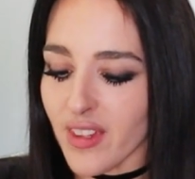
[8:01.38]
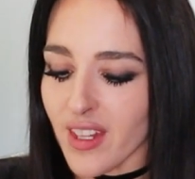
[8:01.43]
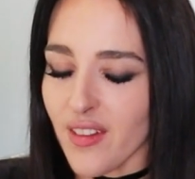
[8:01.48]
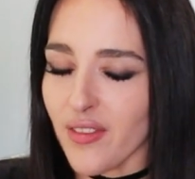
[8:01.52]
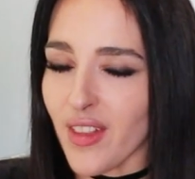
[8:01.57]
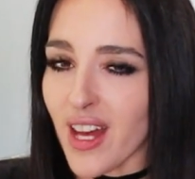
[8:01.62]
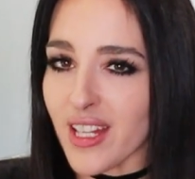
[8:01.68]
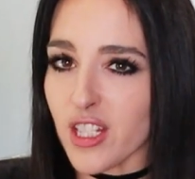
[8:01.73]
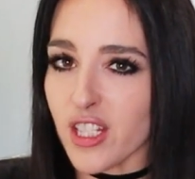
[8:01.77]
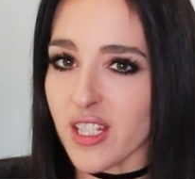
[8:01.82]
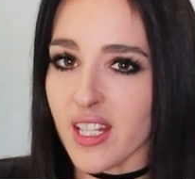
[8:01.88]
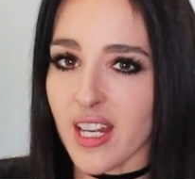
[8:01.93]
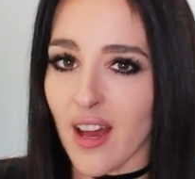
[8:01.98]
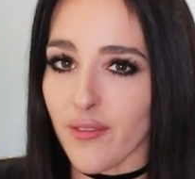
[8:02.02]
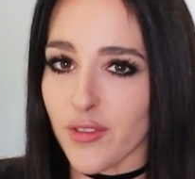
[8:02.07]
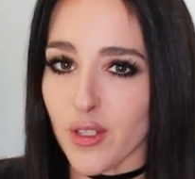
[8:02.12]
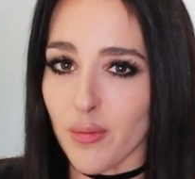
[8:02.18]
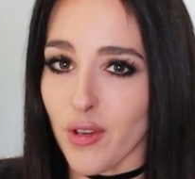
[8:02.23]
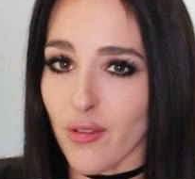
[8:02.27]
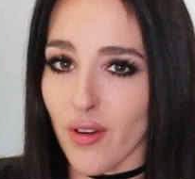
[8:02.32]
that doesn't
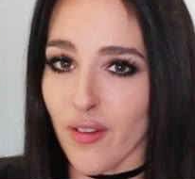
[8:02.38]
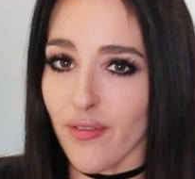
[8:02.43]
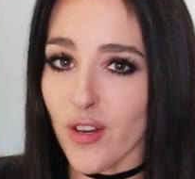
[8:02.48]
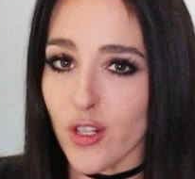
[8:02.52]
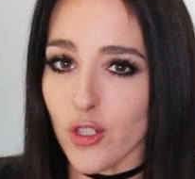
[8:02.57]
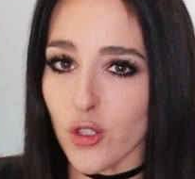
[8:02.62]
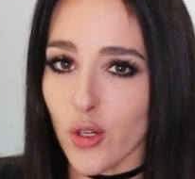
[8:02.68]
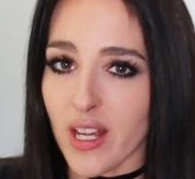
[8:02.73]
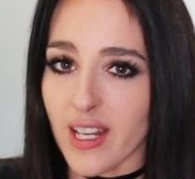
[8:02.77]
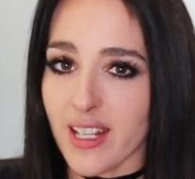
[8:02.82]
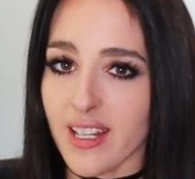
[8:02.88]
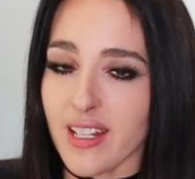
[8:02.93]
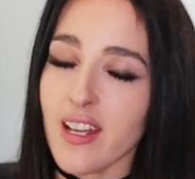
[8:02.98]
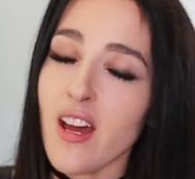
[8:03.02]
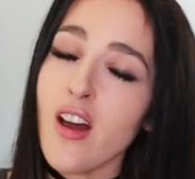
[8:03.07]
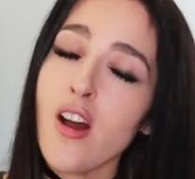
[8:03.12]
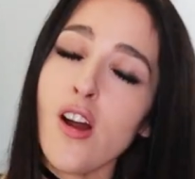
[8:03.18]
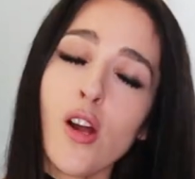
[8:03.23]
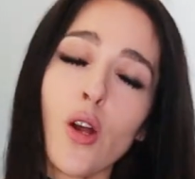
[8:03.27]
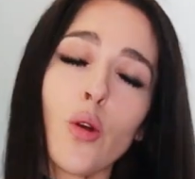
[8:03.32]
have to be
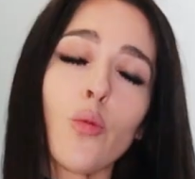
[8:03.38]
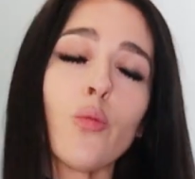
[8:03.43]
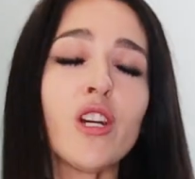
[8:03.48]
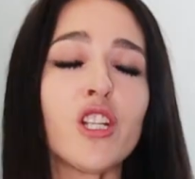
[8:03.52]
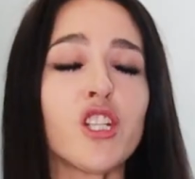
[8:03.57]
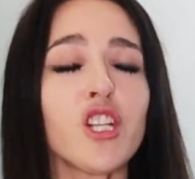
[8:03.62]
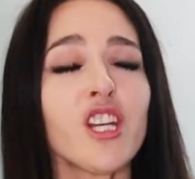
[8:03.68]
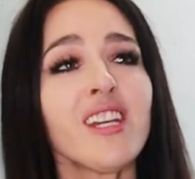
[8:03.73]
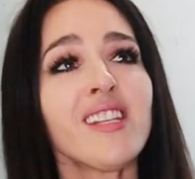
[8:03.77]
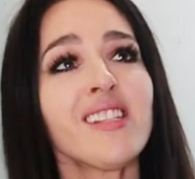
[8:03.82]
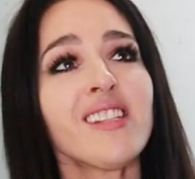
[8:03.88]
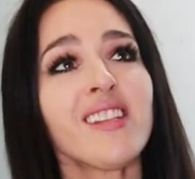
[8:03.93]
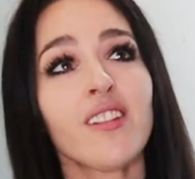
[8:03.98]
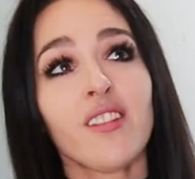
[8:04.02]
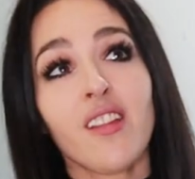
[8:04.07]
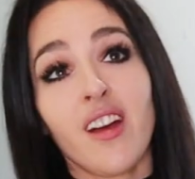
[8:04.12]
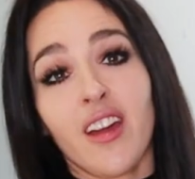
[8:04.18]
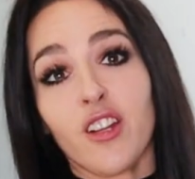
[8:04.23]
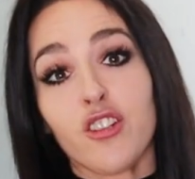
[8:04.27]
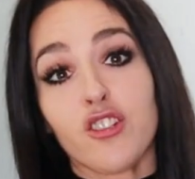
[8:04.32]
refrigerated, which
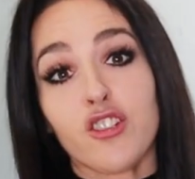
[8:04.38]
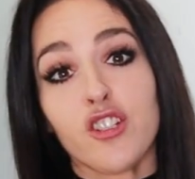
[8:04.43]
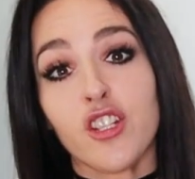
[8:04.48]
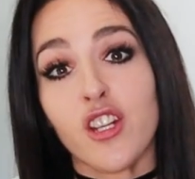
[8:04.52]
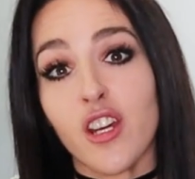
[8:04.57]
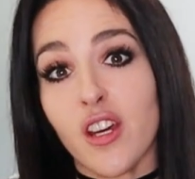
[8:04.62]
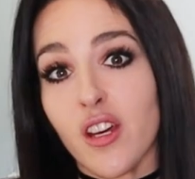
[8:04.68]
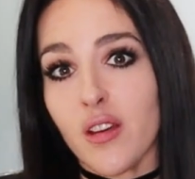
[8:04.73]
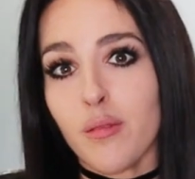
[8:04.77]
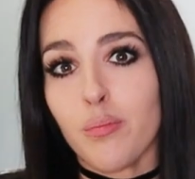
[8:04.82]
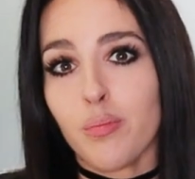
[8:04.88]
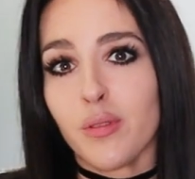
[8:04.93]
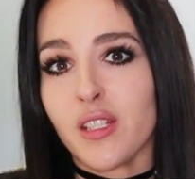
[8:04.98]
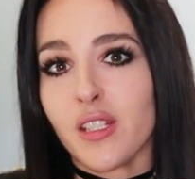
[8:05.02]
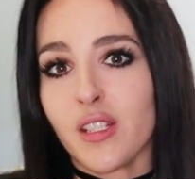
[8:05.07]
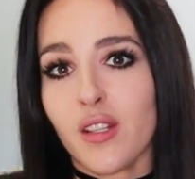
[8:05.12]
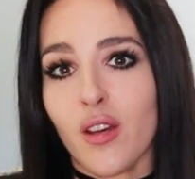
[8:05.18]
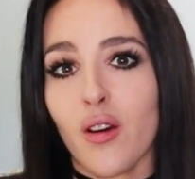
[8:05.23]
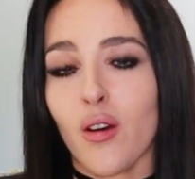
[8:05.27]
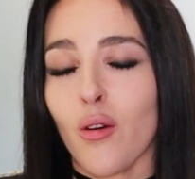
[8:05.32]
isn't like
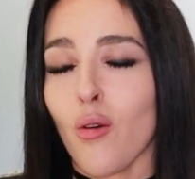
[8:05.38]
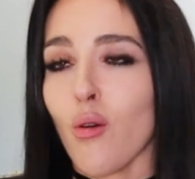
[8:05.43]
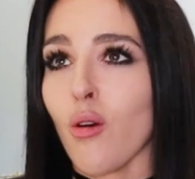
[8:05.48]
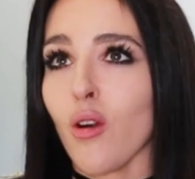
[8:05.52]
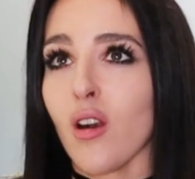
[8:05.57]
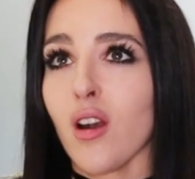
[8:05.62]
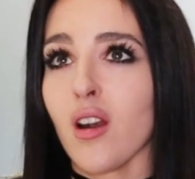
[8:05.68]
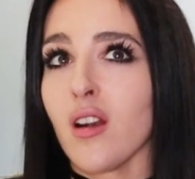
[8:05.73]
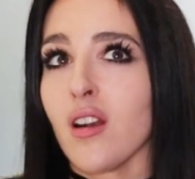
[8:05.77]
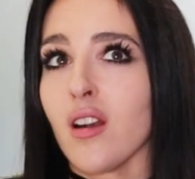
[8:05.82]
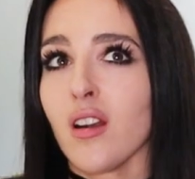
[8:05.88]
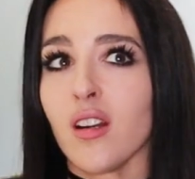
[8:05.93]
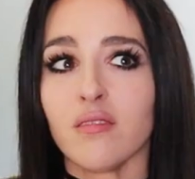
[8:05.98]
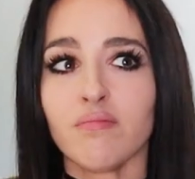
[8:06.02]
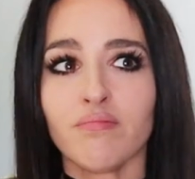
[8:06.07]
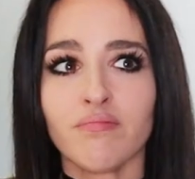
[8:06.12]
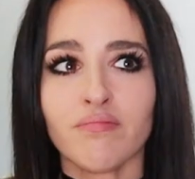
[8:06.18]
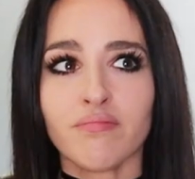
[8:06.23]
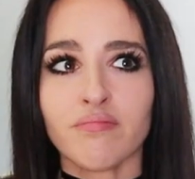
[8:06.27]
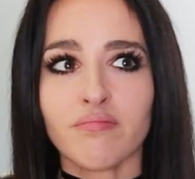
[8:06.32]
chips
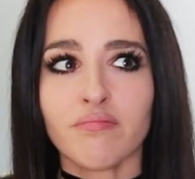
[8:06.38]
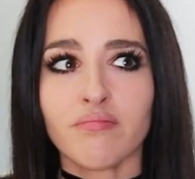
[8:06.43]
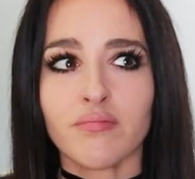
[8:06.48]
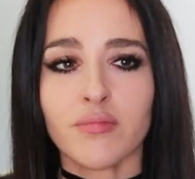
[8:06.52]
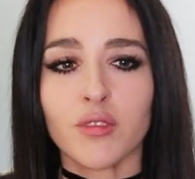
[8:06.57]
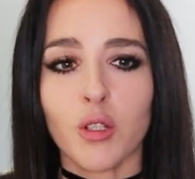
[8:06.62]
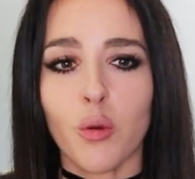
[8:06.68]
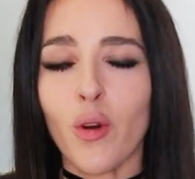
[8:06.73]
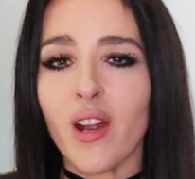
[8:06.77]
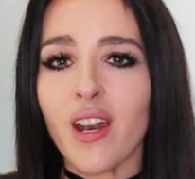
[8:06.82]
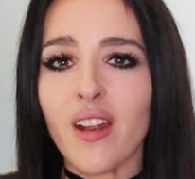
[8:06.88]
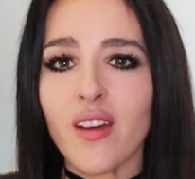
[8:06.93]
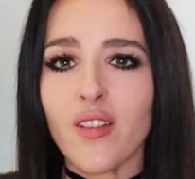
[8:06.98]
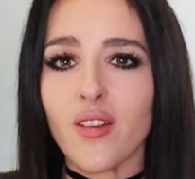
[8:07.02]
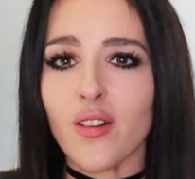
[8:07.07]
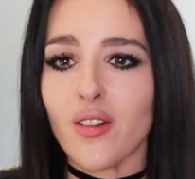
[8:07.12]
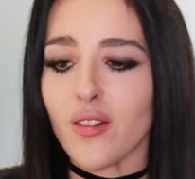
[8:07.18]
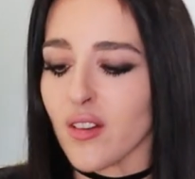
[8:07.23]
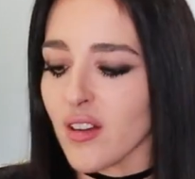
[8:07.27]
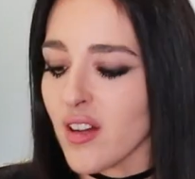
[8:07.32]
or what
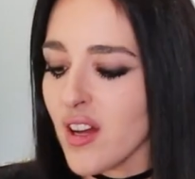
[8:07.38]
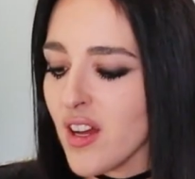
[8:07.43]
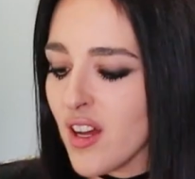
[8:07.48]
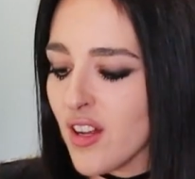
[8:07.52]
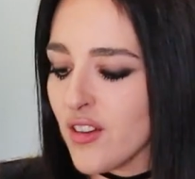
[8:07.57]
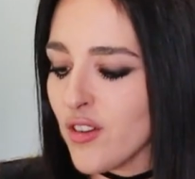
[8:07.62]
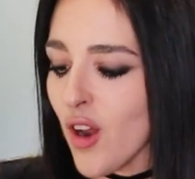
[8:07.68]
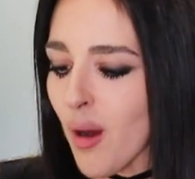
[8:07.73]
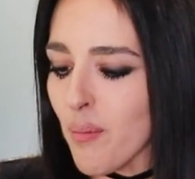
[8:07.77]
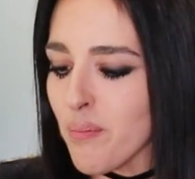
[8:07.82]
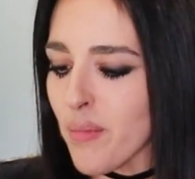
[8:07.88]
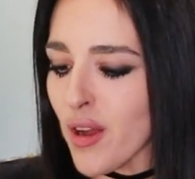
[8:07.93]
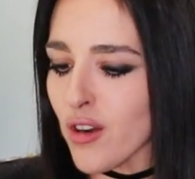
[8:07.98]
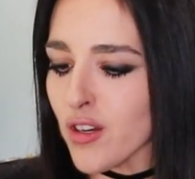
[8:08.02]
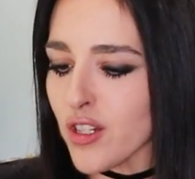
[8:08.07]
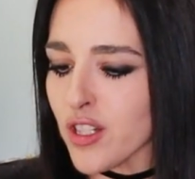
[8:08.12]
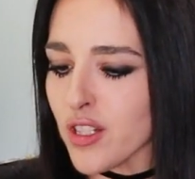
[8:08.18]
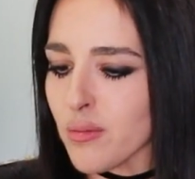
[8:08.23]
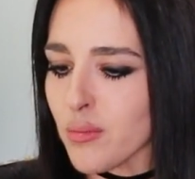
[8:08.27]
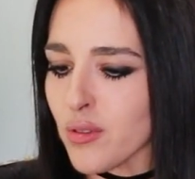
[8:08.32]
other
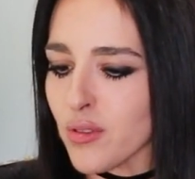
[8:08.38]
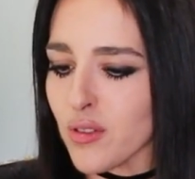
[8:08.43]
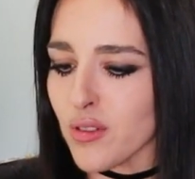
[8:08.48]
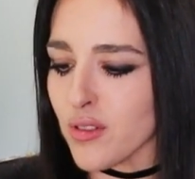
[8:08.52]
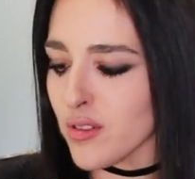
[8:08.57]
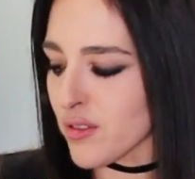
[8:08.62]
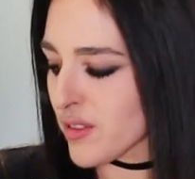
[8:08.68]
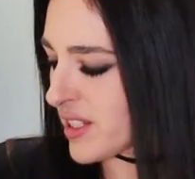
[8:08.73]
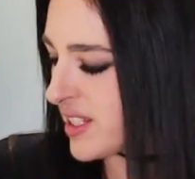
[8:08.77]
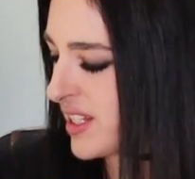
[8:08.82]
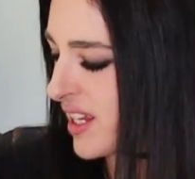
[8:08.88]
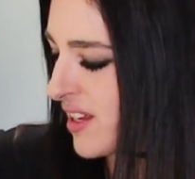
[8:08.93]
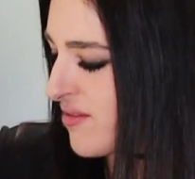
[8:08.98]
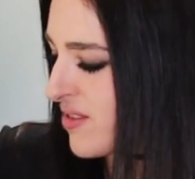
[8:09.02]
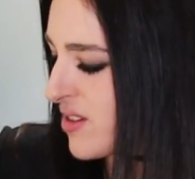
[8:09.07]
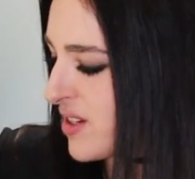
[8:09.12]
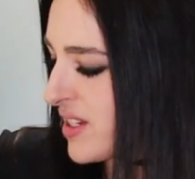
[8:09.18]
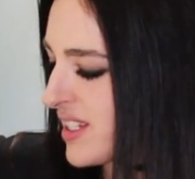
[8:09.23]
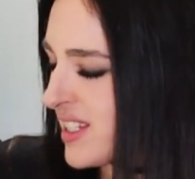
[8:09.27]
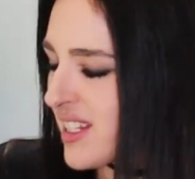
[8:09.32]
non-perishable
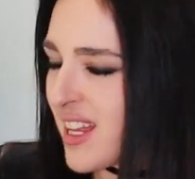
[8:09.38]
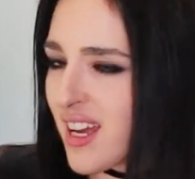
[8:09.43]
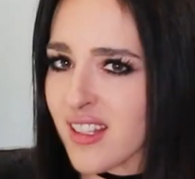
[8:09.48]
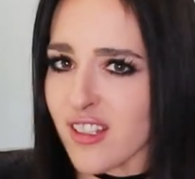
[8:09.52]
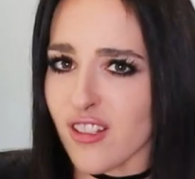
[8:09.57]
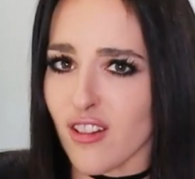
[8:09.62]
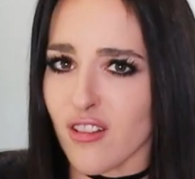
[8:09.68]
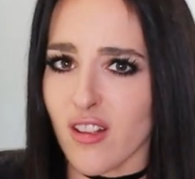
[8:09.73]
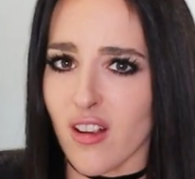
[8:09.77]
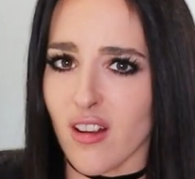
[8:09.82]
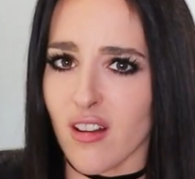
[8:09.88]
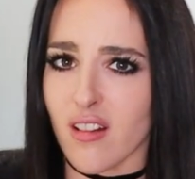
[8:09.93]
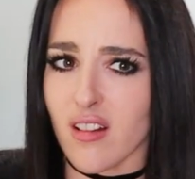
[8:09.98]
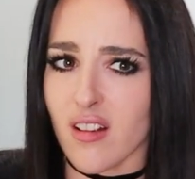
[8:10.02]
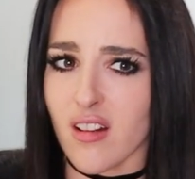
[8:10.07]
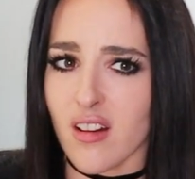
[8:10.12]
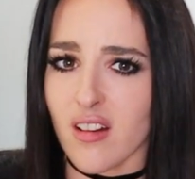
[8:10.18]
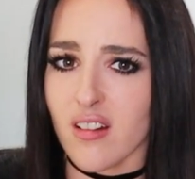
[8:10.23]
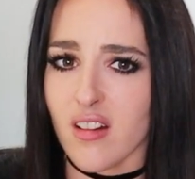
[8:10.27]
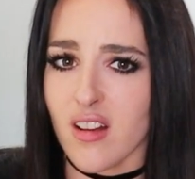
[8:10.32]
savory snacks are
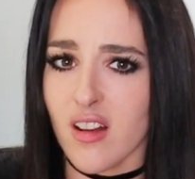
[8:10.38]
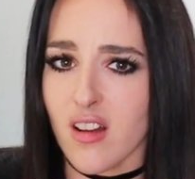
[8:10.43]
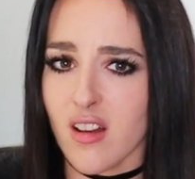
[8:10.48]
there?